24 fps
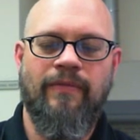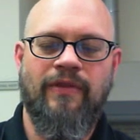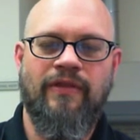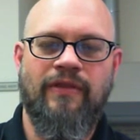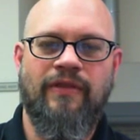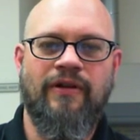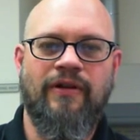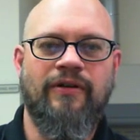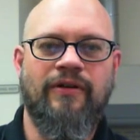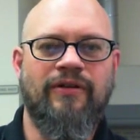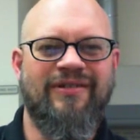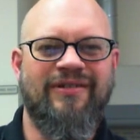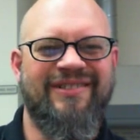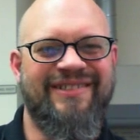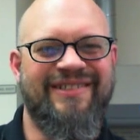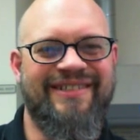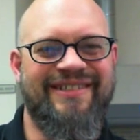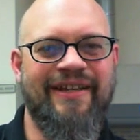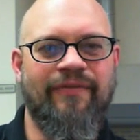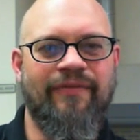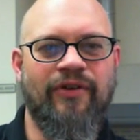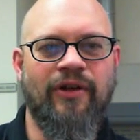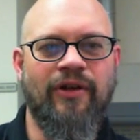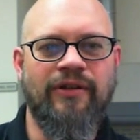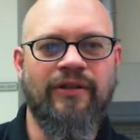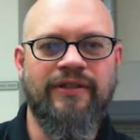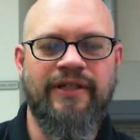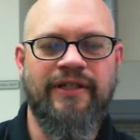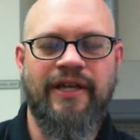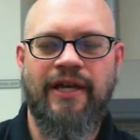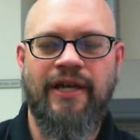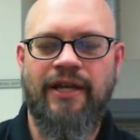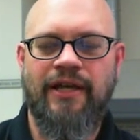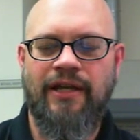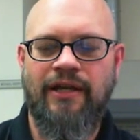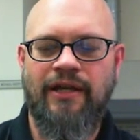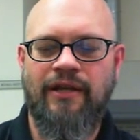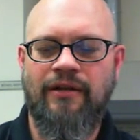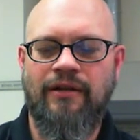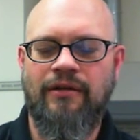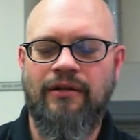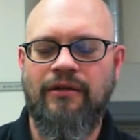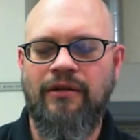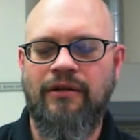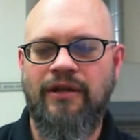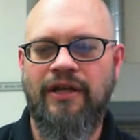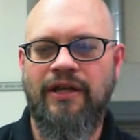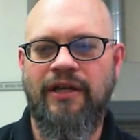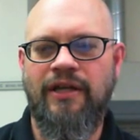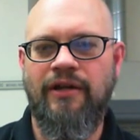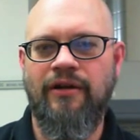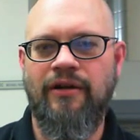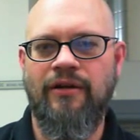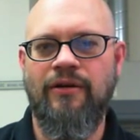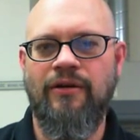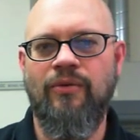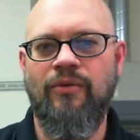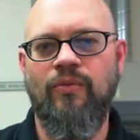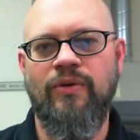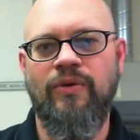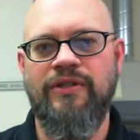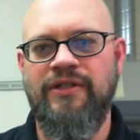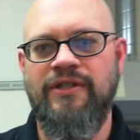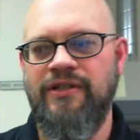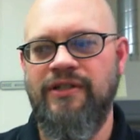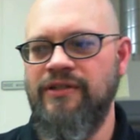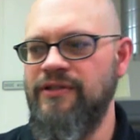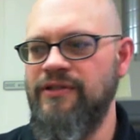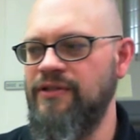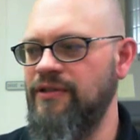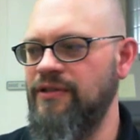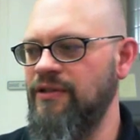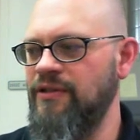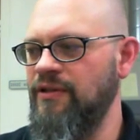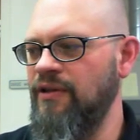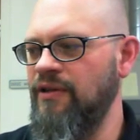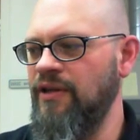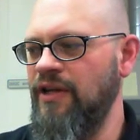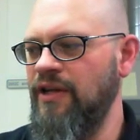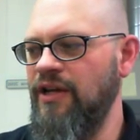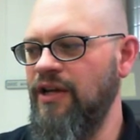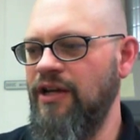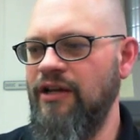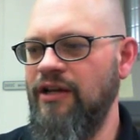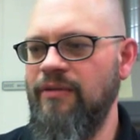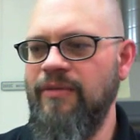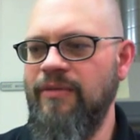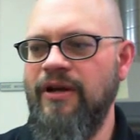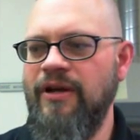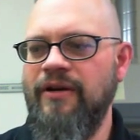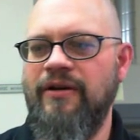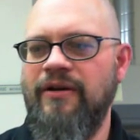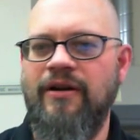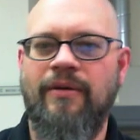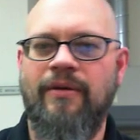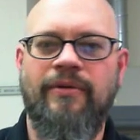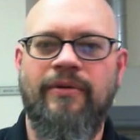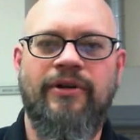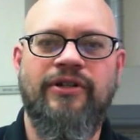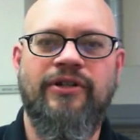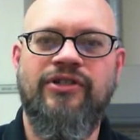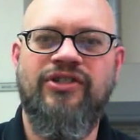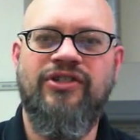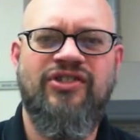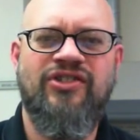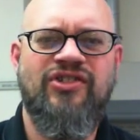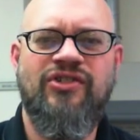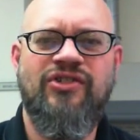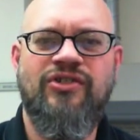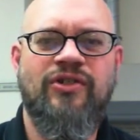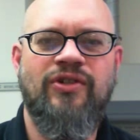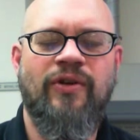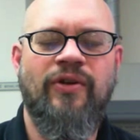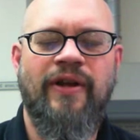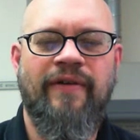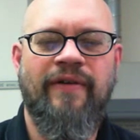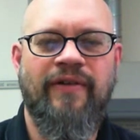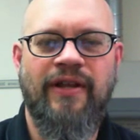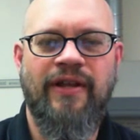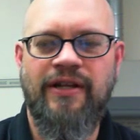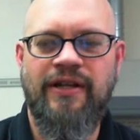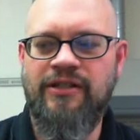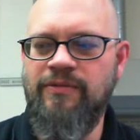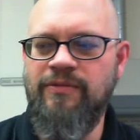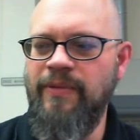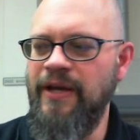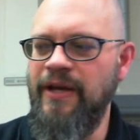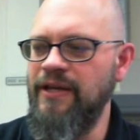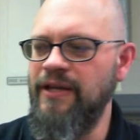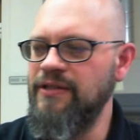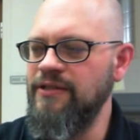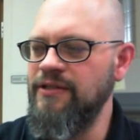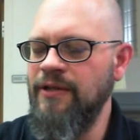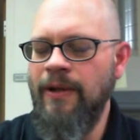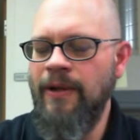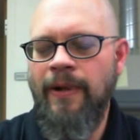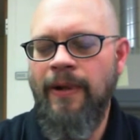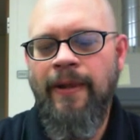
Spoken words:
They're difficult to get in here once it's in the monochromator. You just don't have a lot of space.